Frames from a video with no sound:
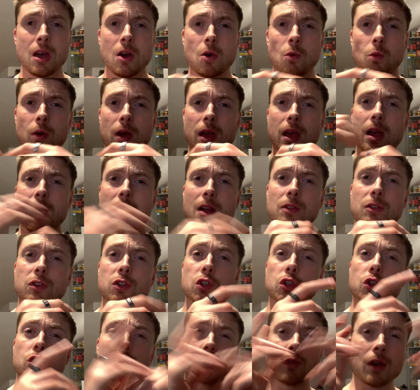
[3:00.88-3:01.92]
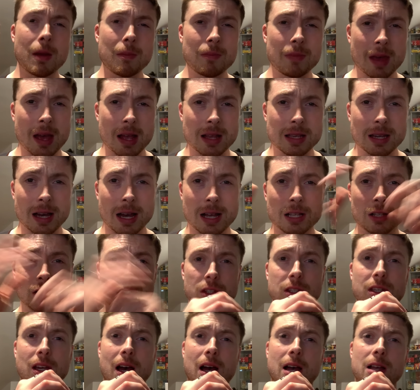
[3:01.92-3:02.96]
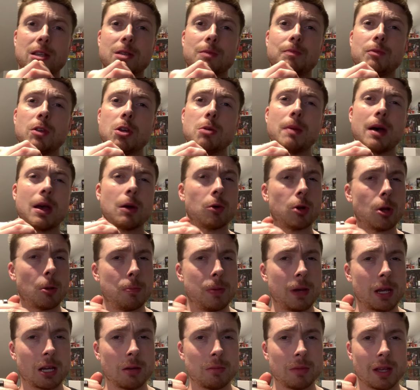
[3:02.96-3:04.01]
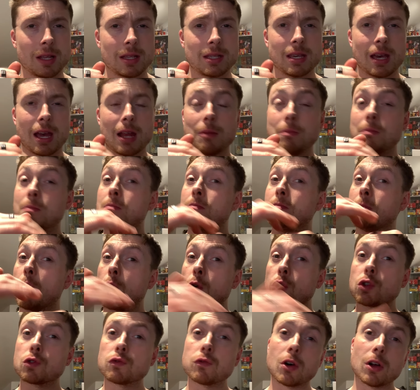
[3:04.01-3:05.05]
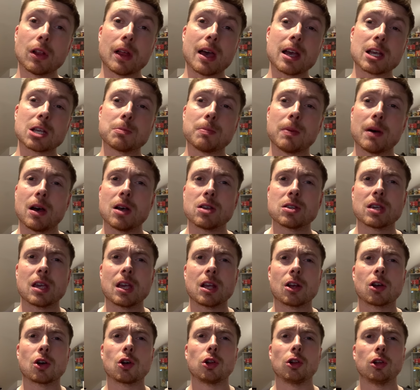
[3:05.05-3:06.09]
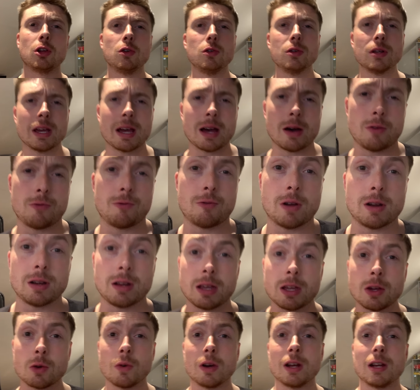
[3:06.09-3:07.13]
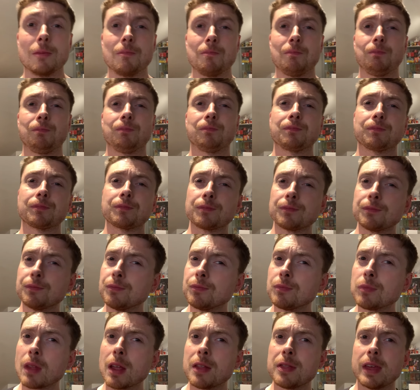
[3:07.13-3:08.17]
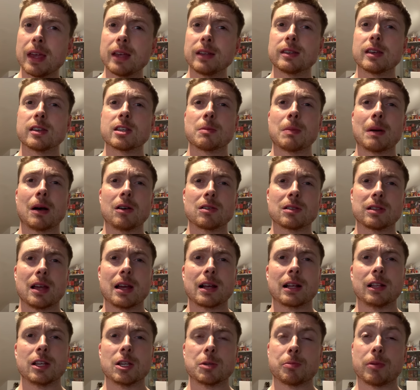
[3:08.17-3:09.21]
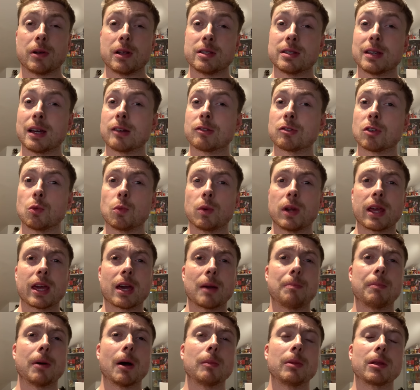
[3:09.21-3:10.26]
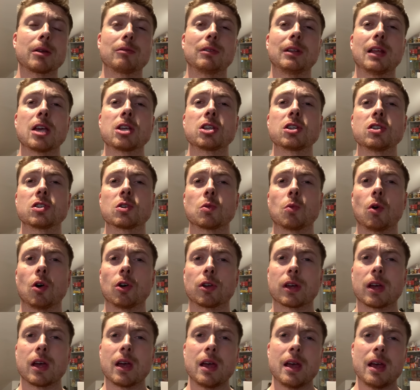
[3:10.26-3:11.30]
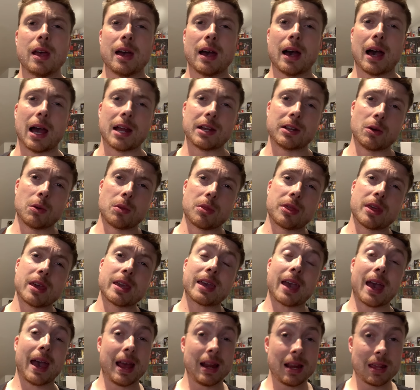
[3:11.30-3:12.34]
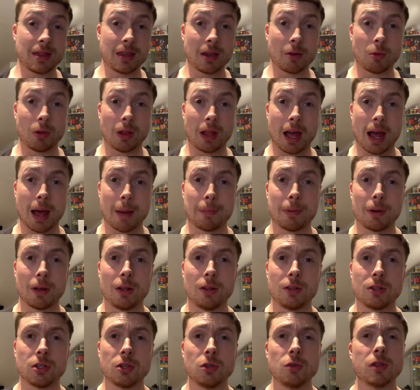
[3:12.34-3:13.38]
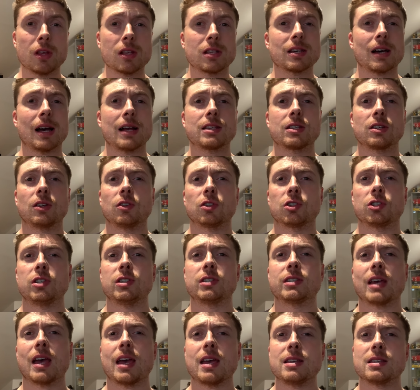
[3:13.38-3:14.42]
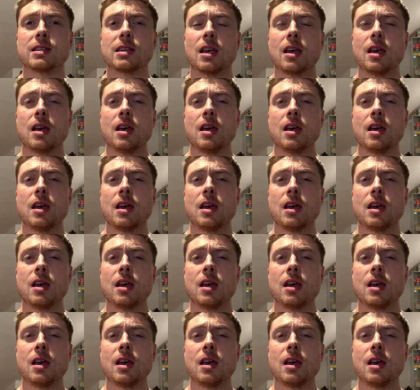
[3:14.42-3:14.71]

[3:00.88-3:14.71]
with strip their title signs, you might want to pick up your tent. Most royal experts, including our friend Ingrid, thinks it's about as likely as Prince Andrew winning a public relations award. I don't think anything will happen to the titles, she says.